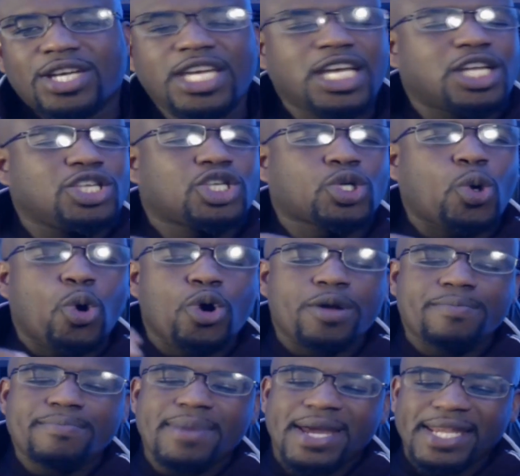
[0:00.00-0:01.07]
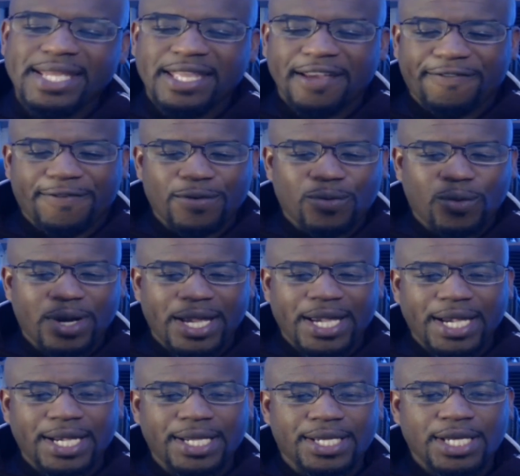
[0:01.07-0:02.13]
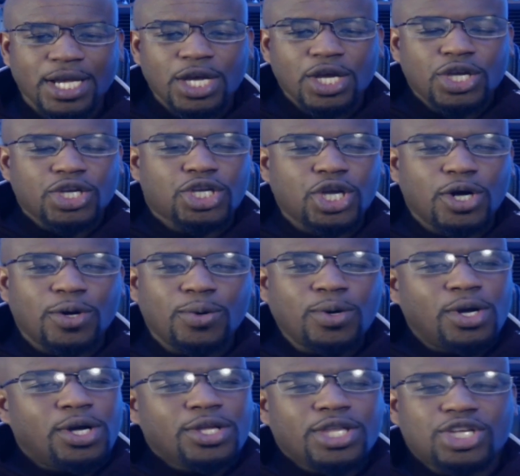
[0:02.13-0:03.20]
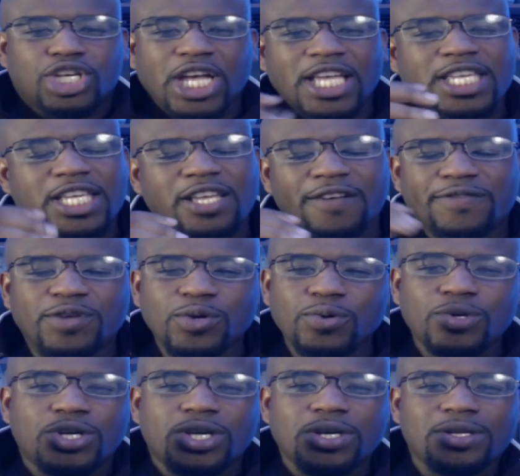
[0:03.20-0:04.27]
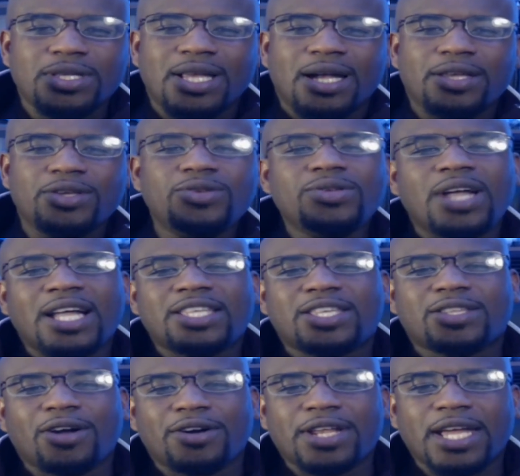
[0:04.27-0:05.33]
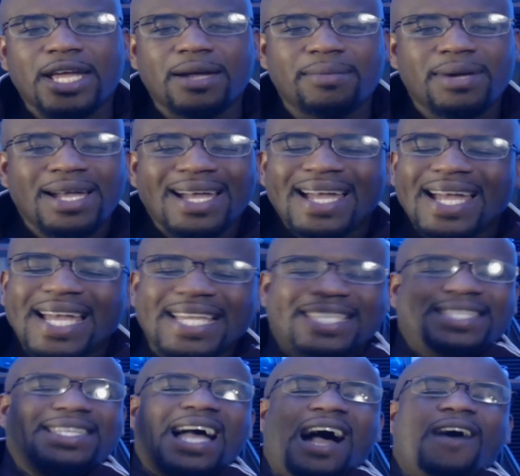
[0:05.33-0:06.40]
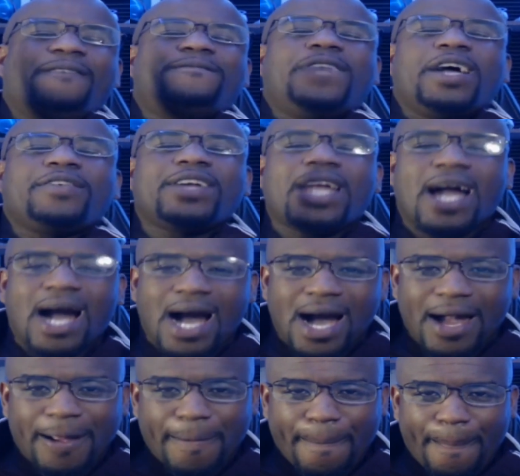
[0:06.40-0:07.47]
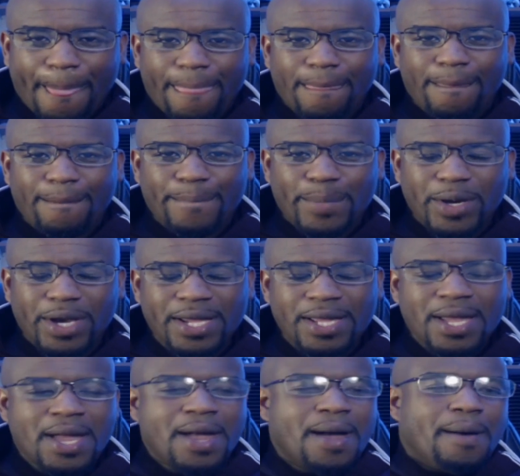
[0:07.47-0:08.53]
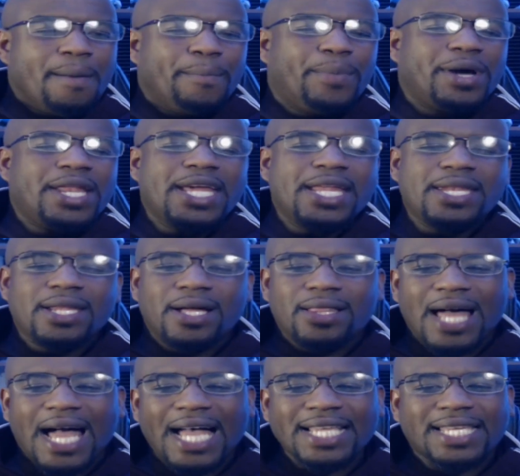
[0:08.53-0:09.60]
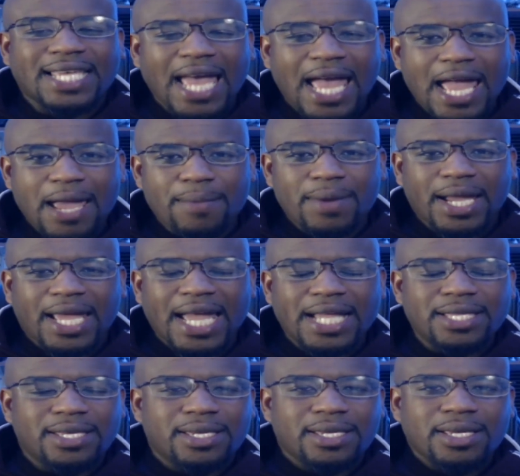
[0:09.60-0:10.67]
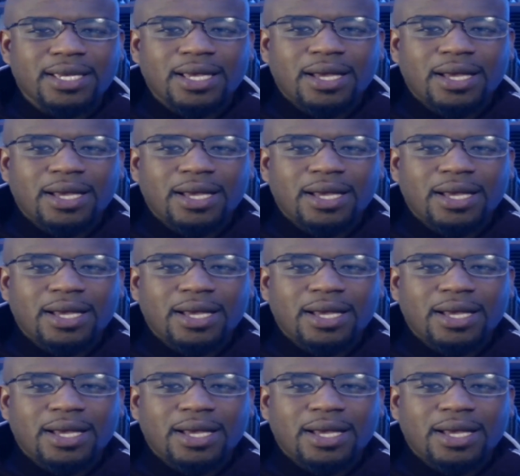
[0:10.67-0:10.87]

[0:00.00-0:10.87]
He can score in many different ways. So the chances of you not starting him is not very high, right? But in the last game against